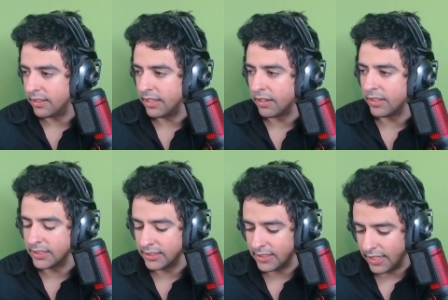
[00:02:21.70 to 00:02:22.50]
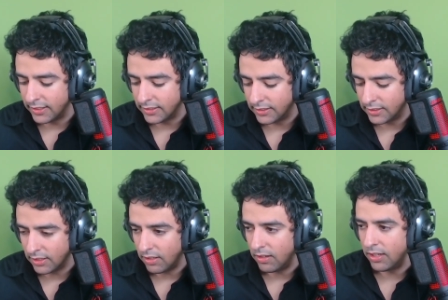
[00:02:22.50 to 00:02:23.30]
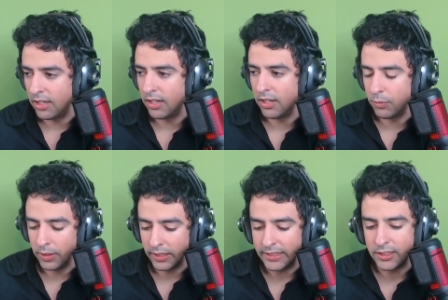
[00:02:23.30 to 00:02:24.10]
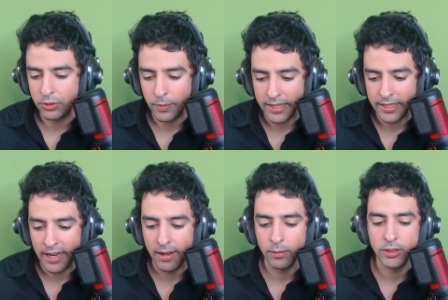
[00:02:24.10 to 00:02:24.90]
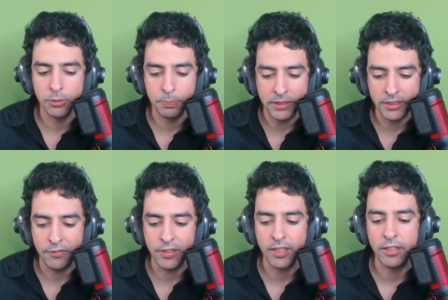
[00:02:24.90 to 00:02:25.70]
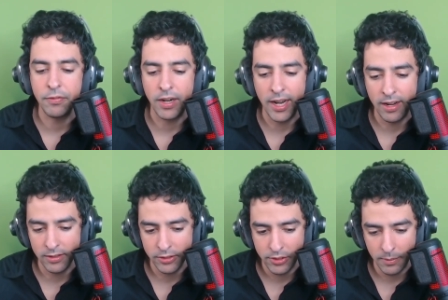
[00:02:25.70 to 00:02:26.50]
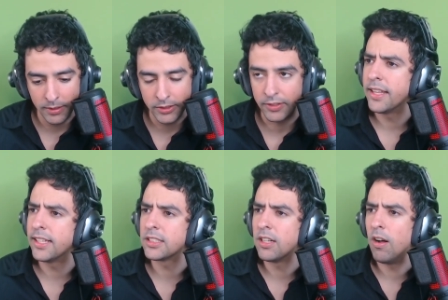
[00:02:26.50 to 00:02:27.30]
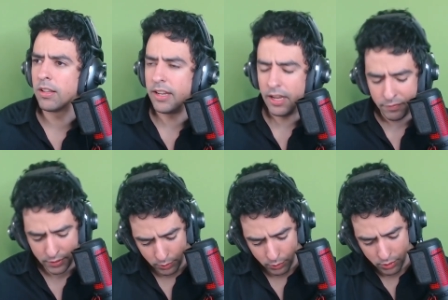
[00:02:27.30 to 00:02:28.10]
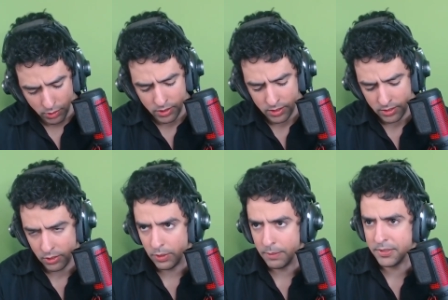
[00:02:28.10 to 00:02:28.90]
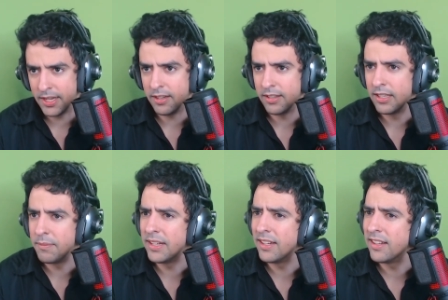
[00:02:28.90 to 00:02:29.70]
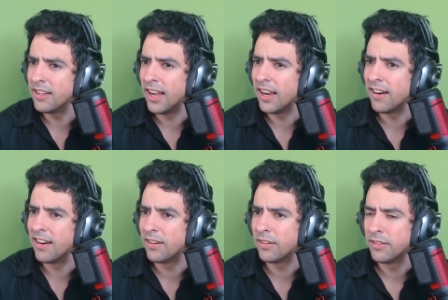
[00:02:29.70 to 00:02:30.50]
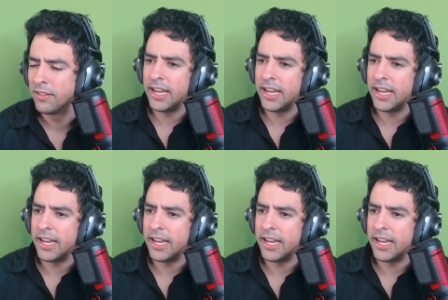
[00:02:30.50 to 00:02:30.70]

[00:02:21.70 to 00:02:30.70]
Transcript: There is things uh, released right now specifically for I R L streamers. I think it's called, if you go on the website Unlimited I R L,